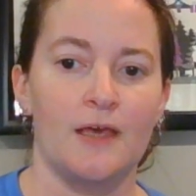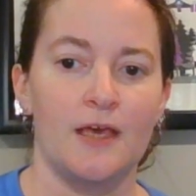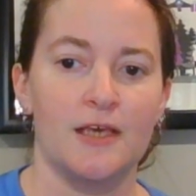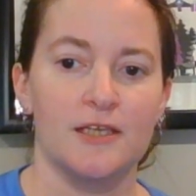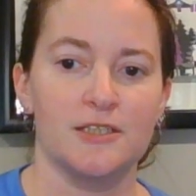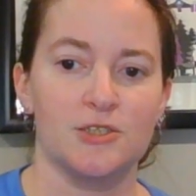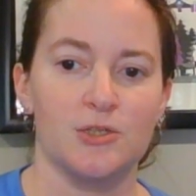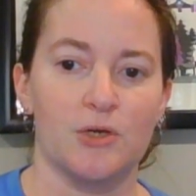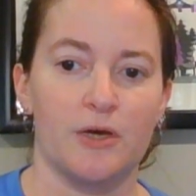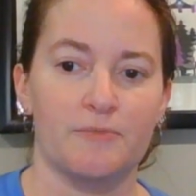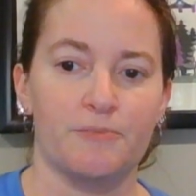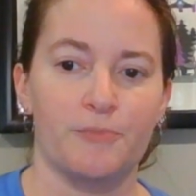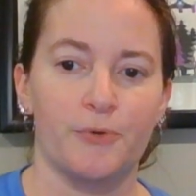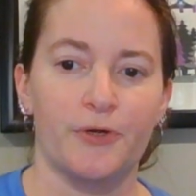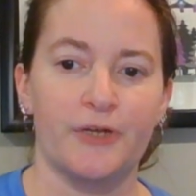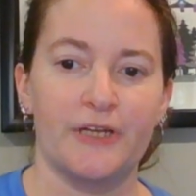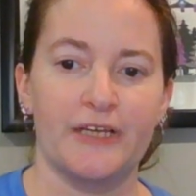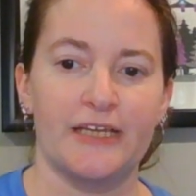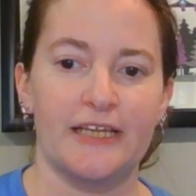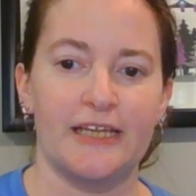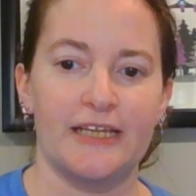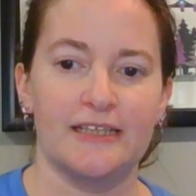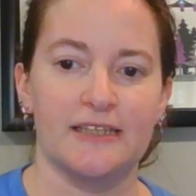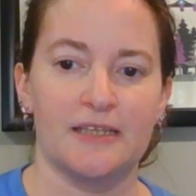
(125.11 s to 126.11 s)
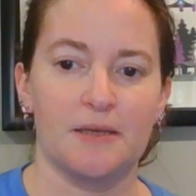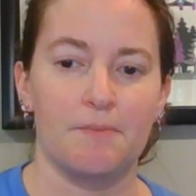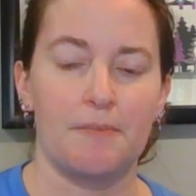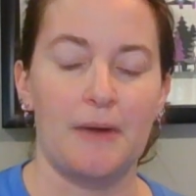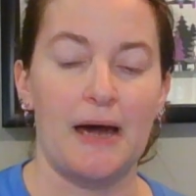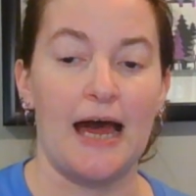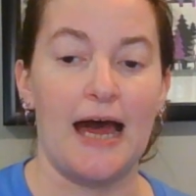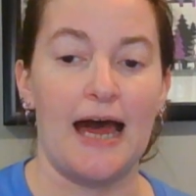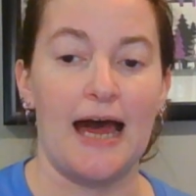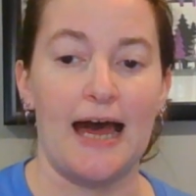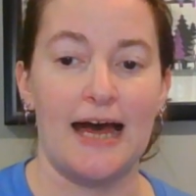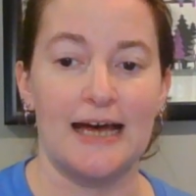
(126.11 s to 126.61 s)
So I'm putting it in the
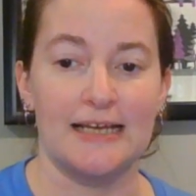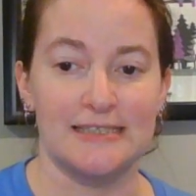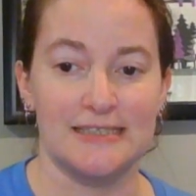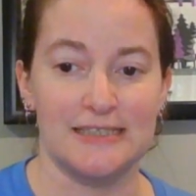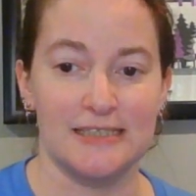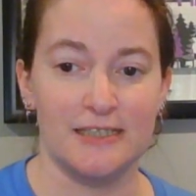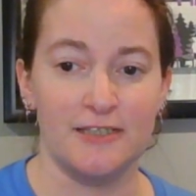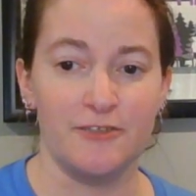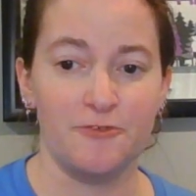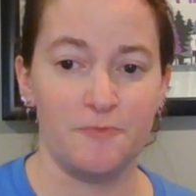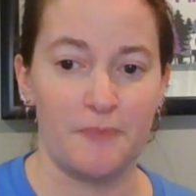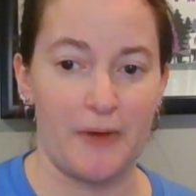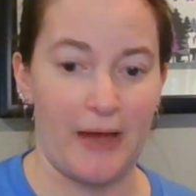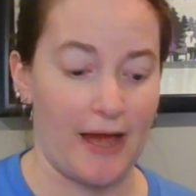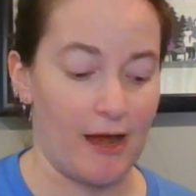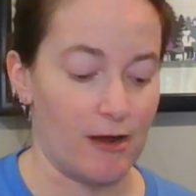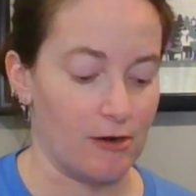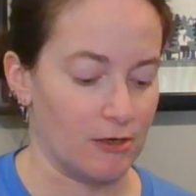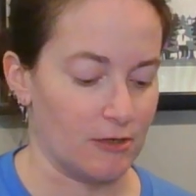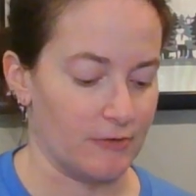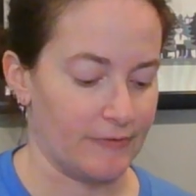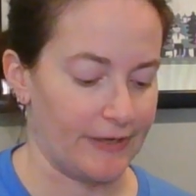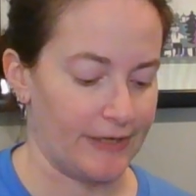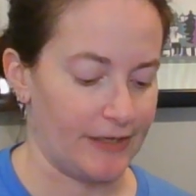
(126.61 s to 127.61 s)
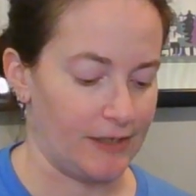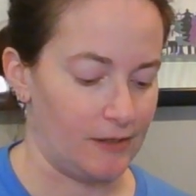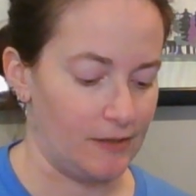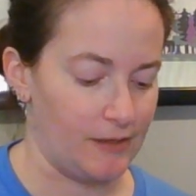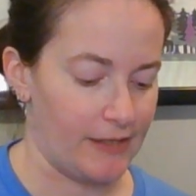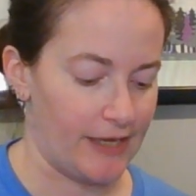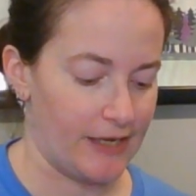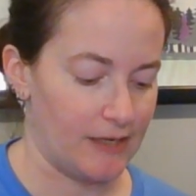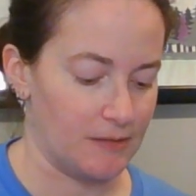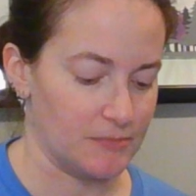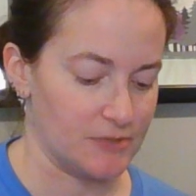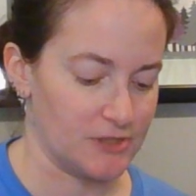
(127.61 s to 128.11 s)
positive power rail,
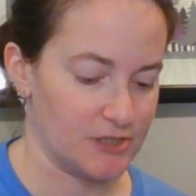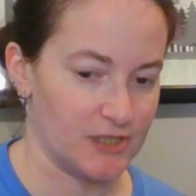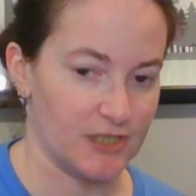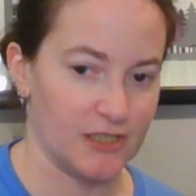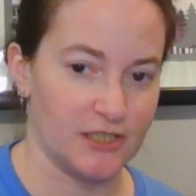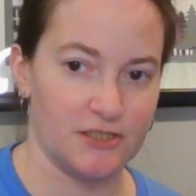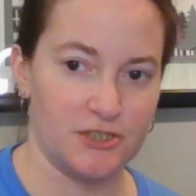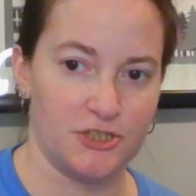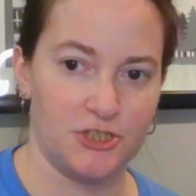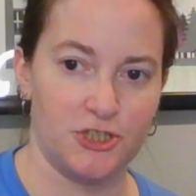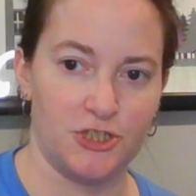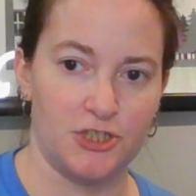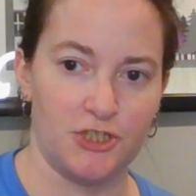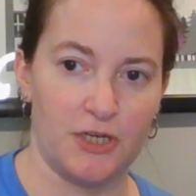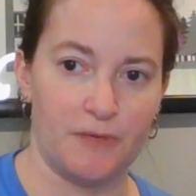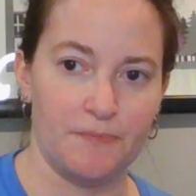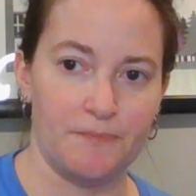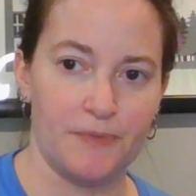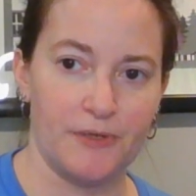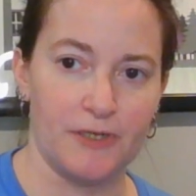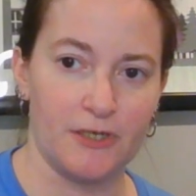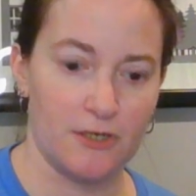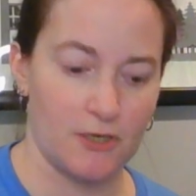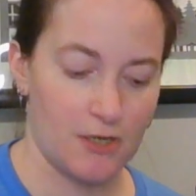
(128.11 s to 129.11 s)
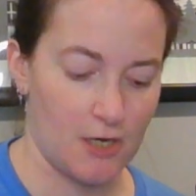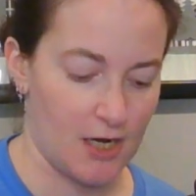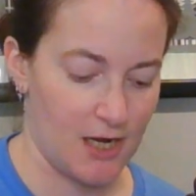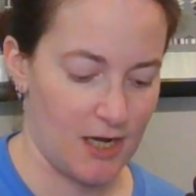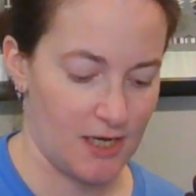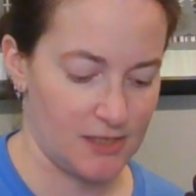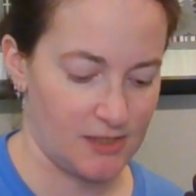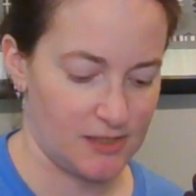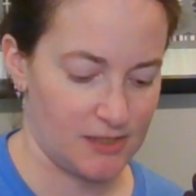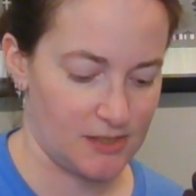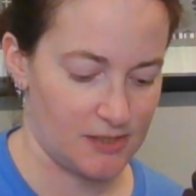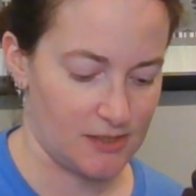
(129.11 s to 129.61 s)
and I'm just going to jump it
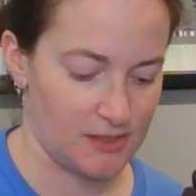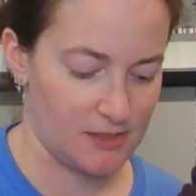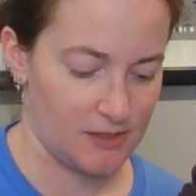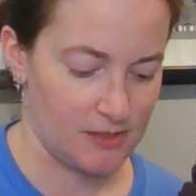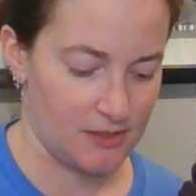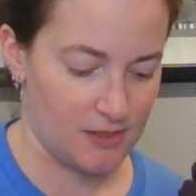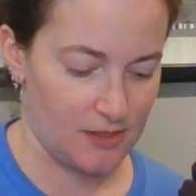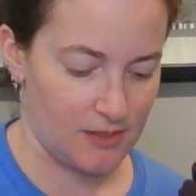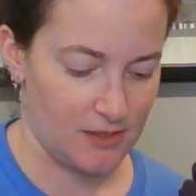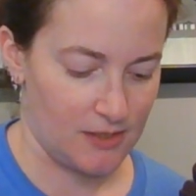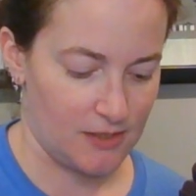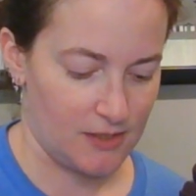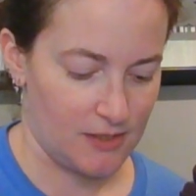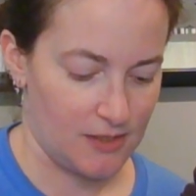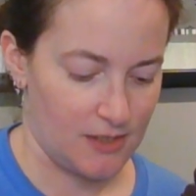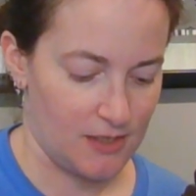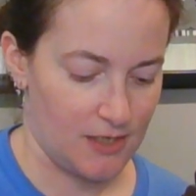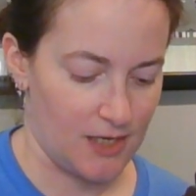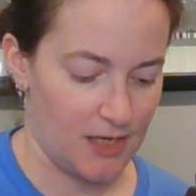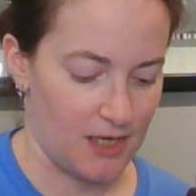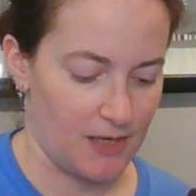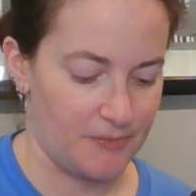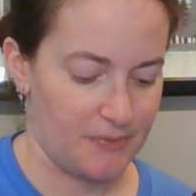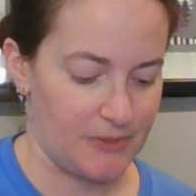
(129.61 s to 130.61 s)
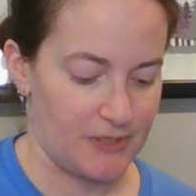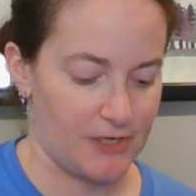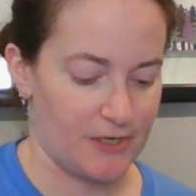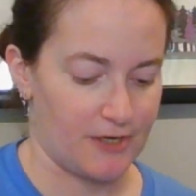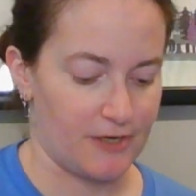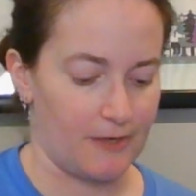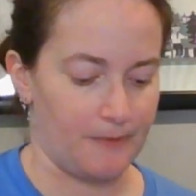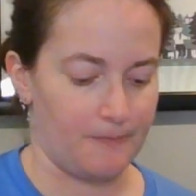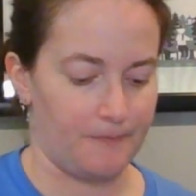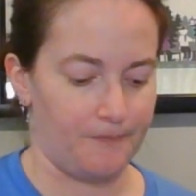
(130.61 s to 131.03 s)
across up here.